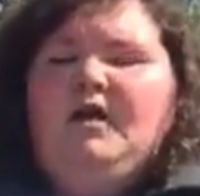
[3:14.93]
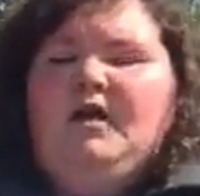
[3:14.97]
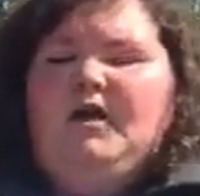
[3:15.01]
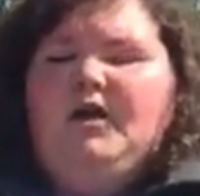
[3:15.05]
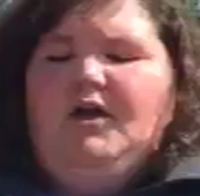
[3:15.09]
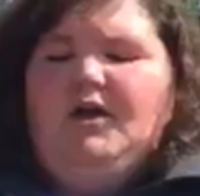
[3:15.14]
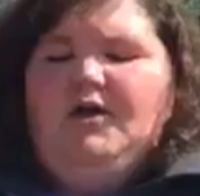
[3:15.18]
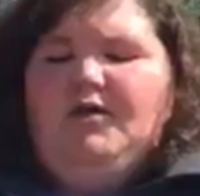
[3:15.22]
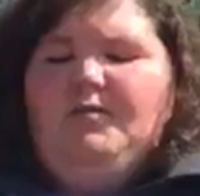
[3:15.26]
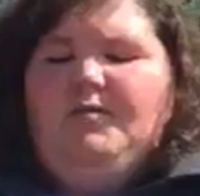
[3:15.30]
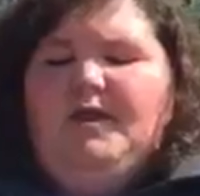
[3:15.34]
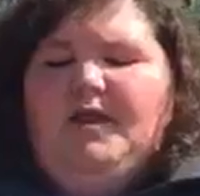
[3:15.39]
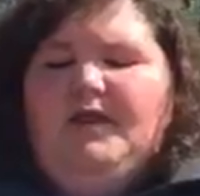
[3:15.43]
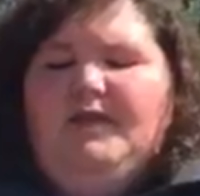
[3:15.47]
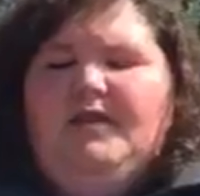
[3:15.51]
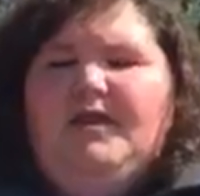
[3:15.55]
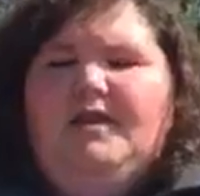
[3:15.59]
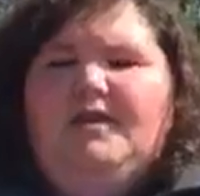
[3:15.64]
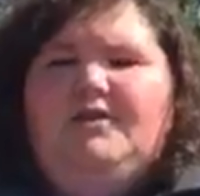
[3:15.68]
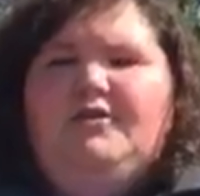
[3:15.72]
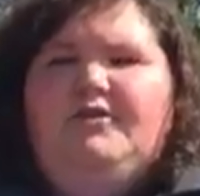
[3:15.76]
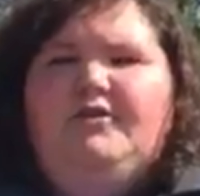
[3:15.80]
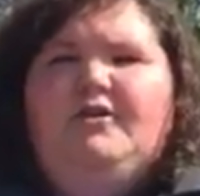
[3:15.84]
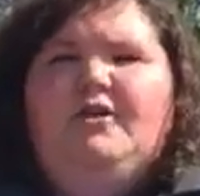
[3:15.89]
And
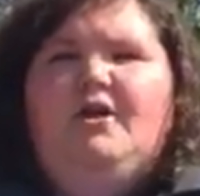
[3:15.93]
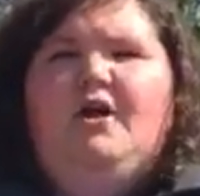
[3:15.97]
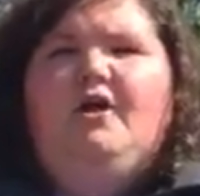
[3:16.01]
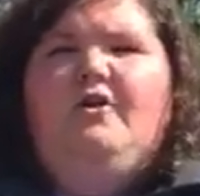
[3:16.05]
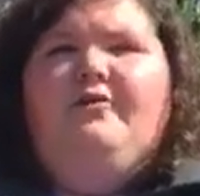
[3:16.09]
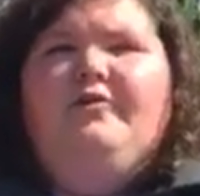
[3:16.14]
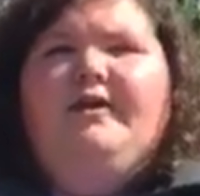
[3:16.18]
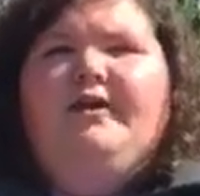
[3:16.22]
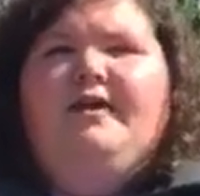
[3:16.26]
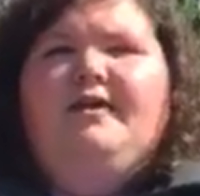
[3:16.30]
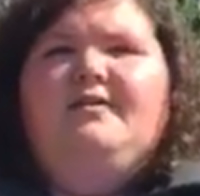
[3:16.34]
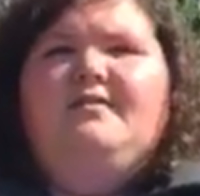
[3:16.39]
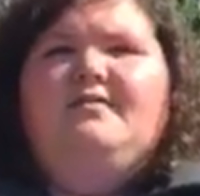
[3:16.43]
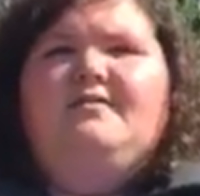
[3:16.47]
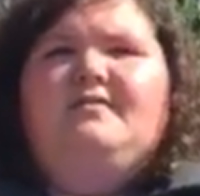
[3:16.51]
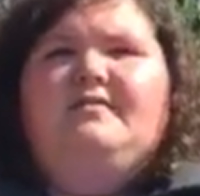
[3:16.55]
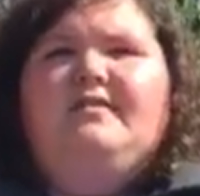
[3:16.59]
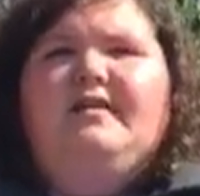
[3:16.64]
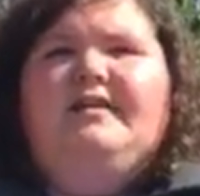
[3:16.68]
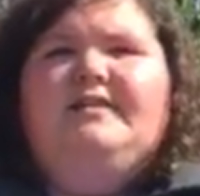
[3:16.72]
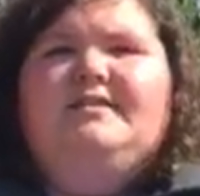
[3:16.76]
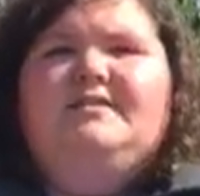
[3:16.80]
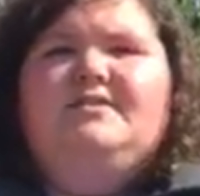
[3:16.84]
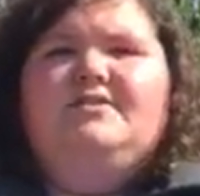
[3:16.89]
then you can
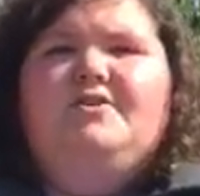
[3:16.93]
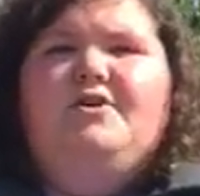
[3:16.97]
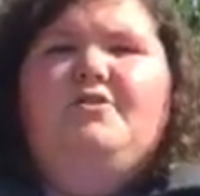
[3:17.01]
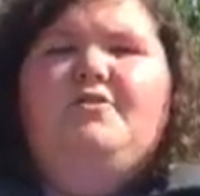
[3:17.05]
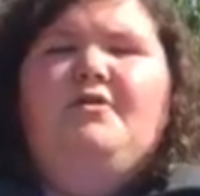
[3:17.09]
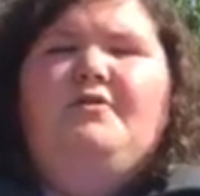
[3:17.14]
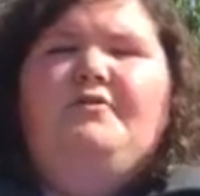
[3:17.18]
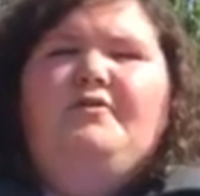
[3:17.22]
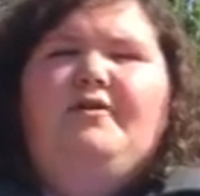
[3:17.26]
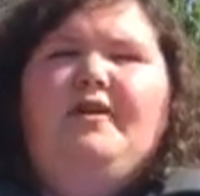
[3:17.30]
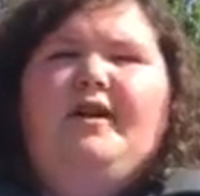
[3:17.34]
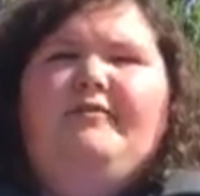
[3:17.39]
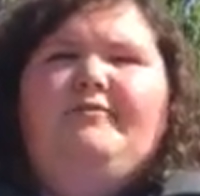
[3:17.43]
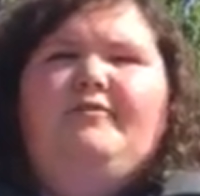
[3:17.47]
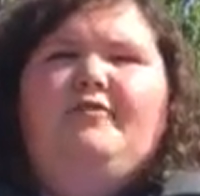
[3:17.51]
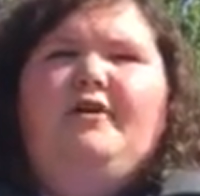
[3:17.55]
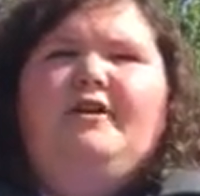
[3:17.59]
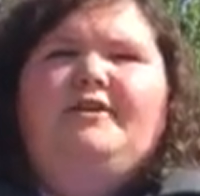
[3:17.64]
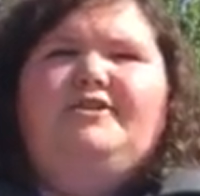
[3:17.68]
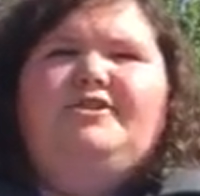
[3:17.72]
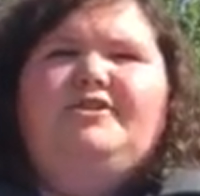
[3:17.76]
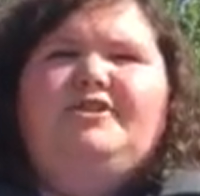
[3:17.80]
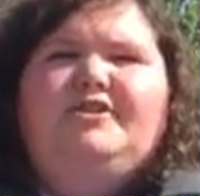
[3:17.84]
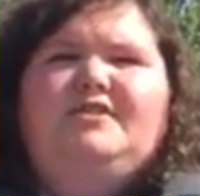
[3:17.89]
always let us know if you have
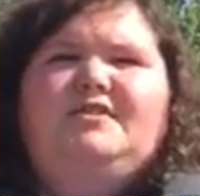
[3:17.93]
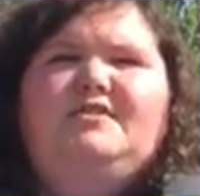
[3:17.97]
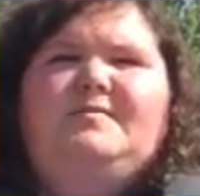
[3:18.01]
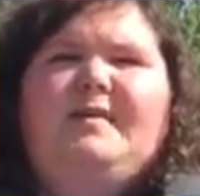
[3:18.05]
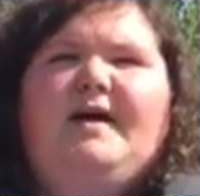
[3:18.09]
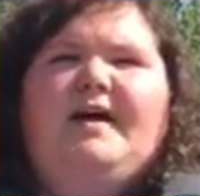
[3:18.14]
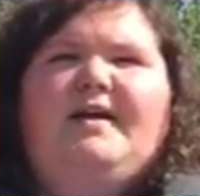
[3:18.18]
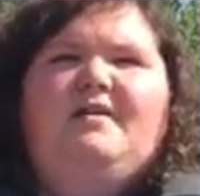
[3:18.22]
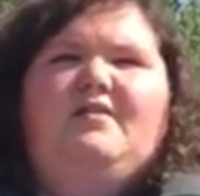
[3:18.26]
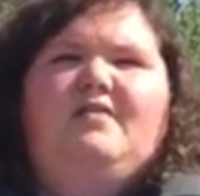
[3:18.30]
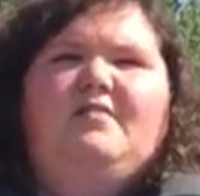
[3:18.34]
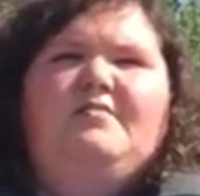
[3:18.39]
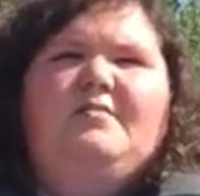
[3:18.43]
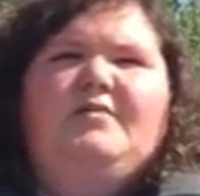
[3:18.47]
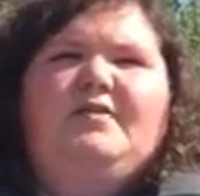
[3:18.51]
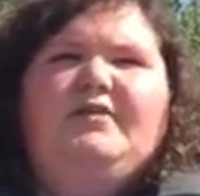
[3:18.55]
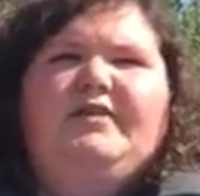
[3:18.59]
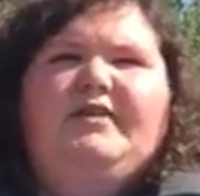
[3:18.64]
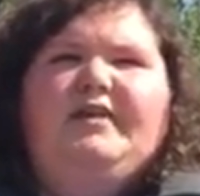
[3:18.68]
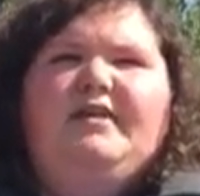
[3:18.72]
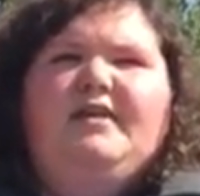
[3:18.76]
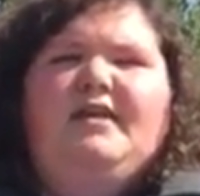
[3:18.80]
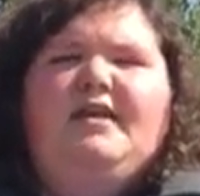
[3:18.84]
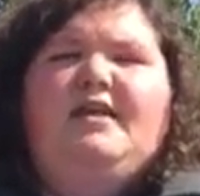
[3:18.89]
questions by
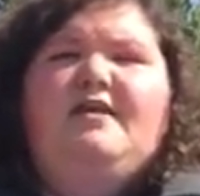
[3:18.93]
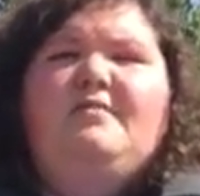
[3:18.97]
emailing